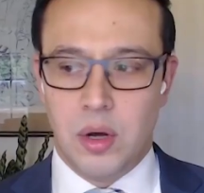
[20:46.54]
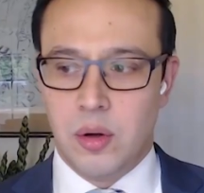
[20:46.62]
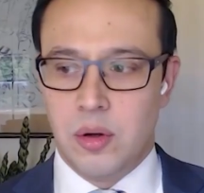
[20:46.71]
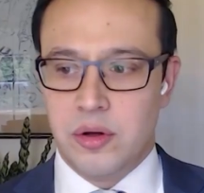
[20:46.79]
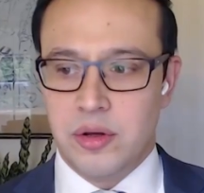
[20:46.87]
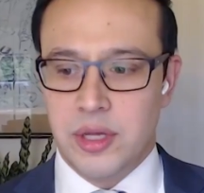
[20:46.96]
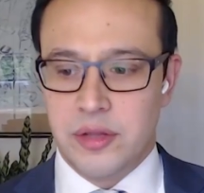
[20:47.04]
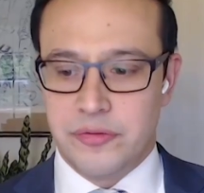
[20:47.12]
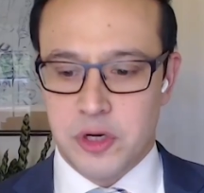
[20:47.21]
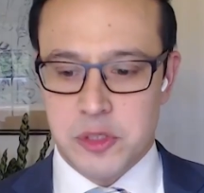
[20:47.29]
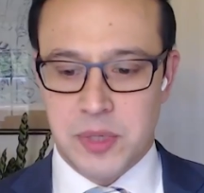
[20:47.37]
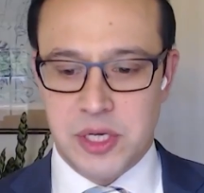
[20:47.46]
Well, in the
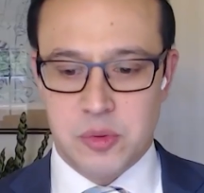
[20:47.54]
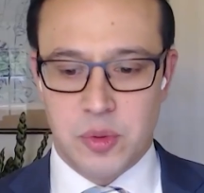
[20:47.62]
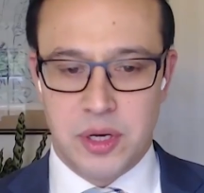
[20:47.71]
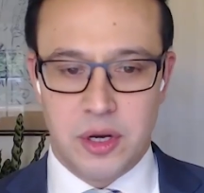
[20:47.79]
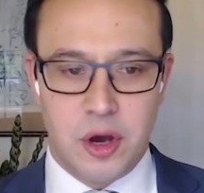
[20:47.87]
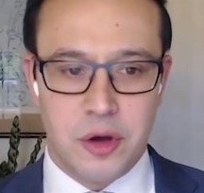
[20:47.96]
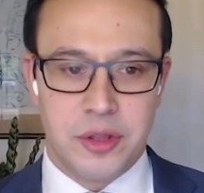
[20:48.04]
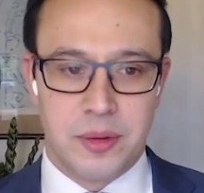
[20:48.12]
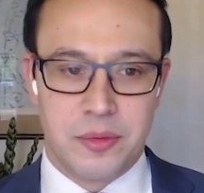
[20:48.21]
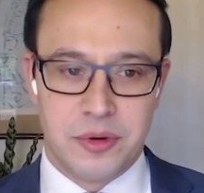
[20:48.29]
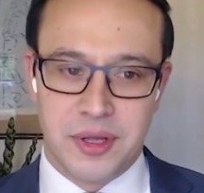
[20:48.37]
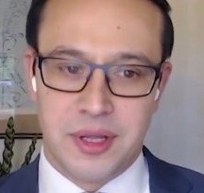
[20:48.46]
first place, we know
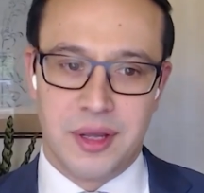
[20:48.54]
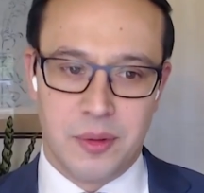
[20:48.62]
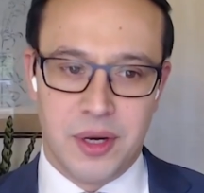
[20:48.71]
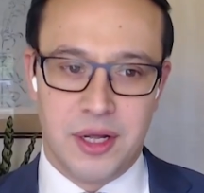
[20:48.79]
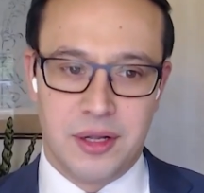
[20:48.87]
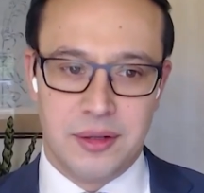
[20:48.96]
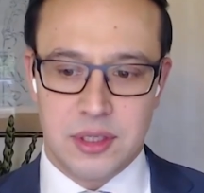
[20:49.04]
them really well.